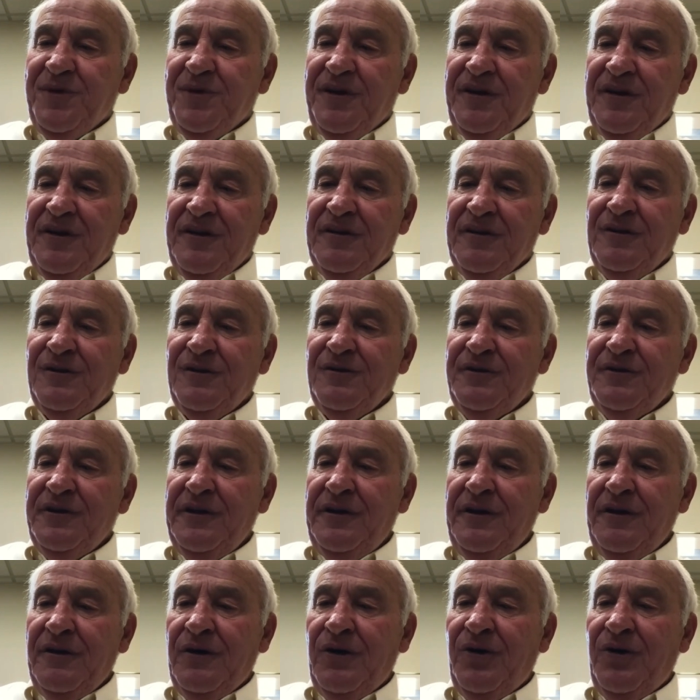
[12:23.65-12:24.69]
but it
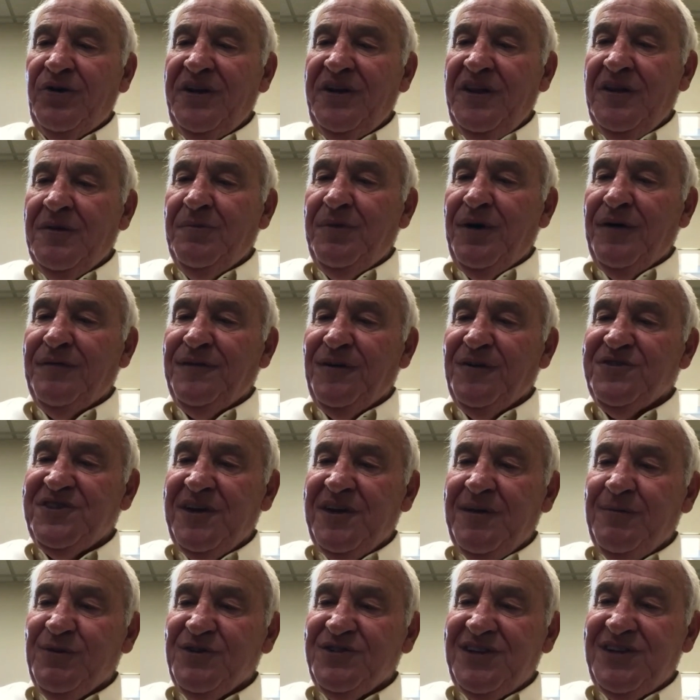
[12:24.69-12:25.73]
included owning the Buffalo
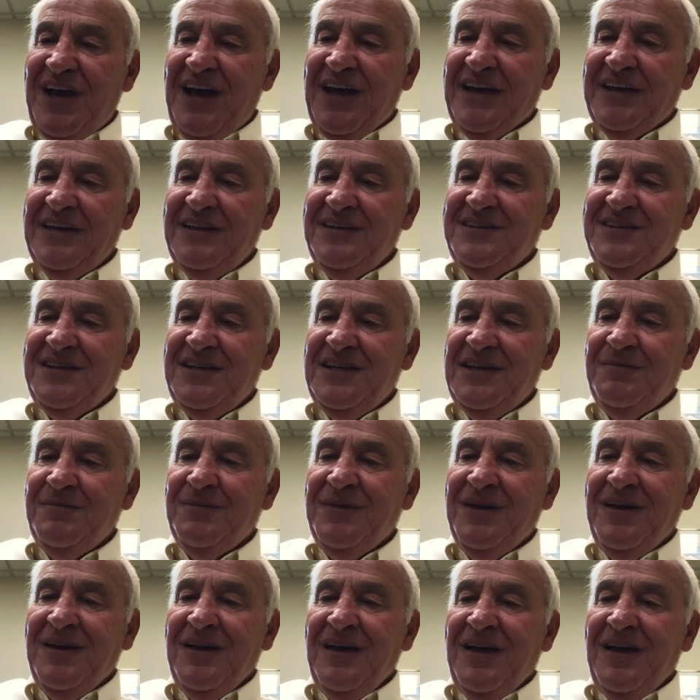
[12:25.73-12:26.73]
Sabres hockey team.